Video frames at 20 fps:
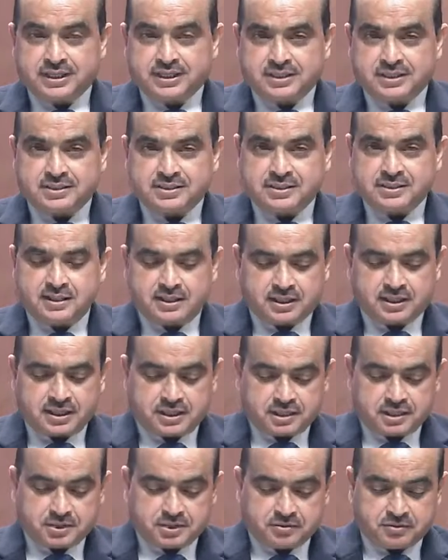it's a
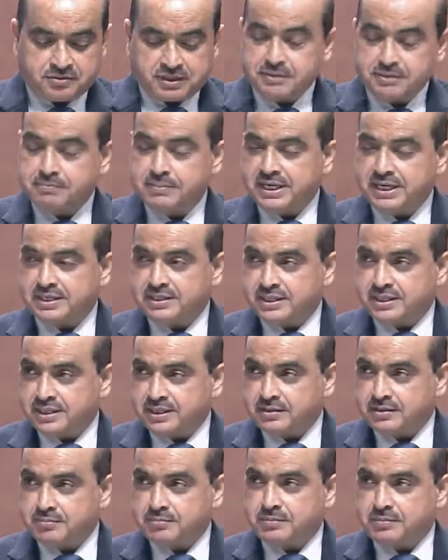very big day
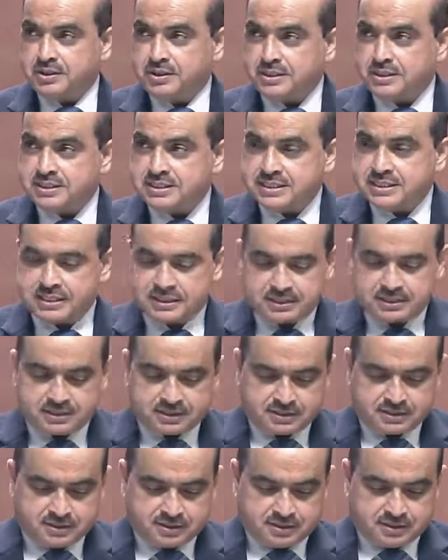because the
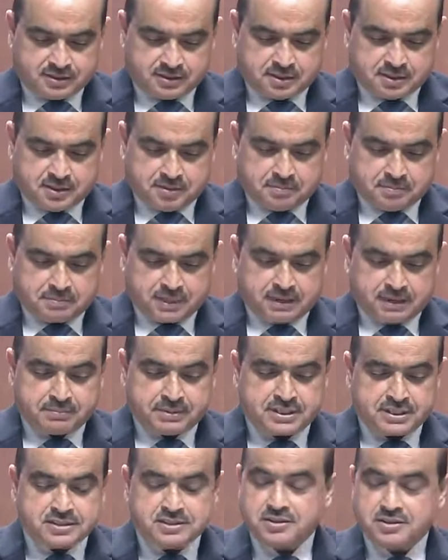Prime
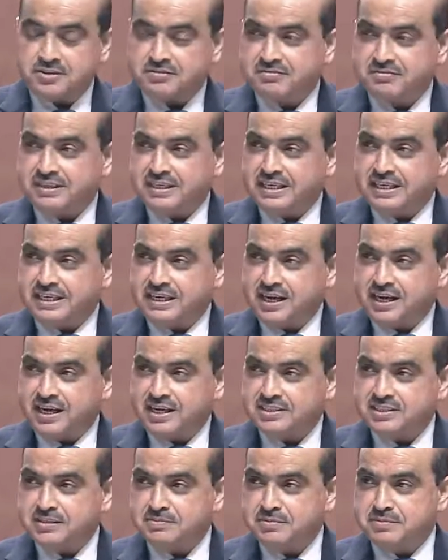Minister of India
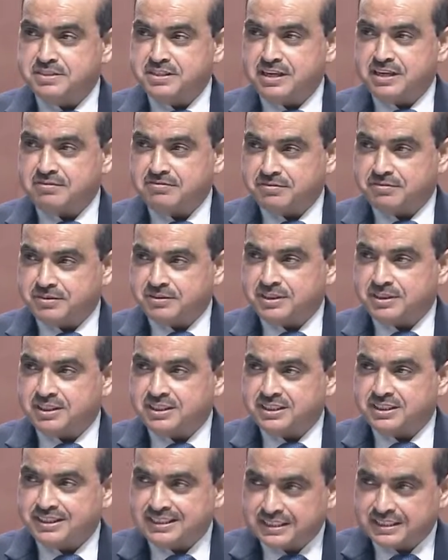has himself flown
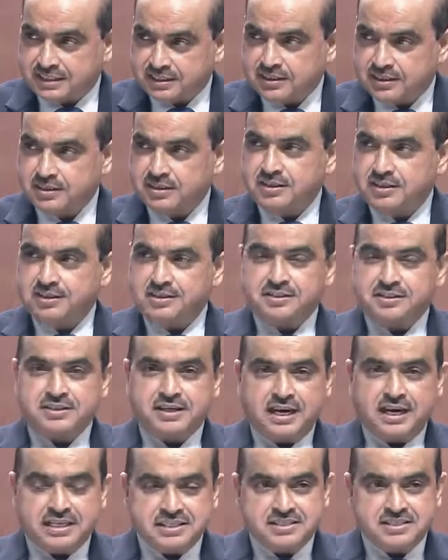on
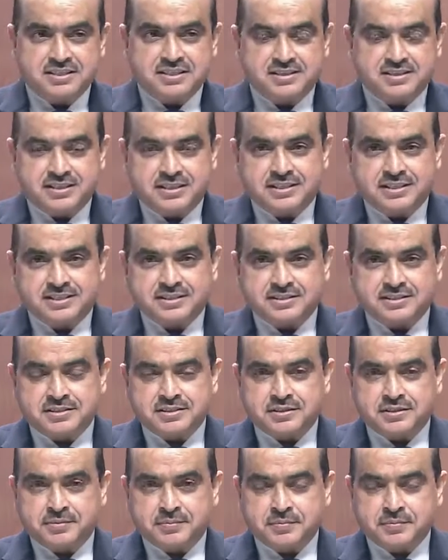LCA
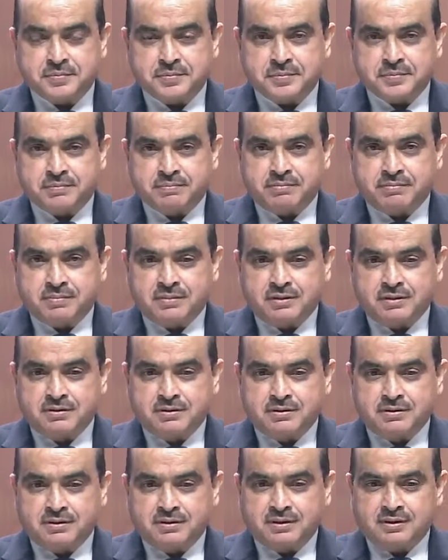Tejas,
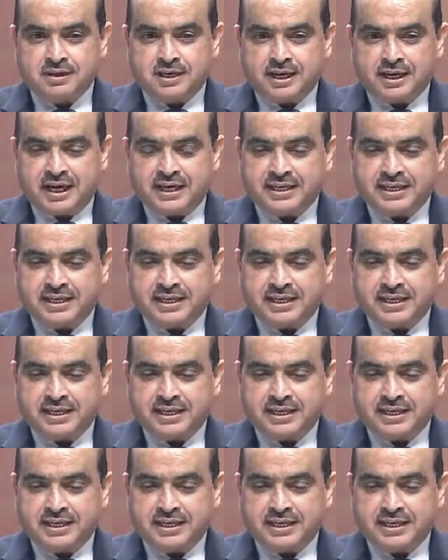and a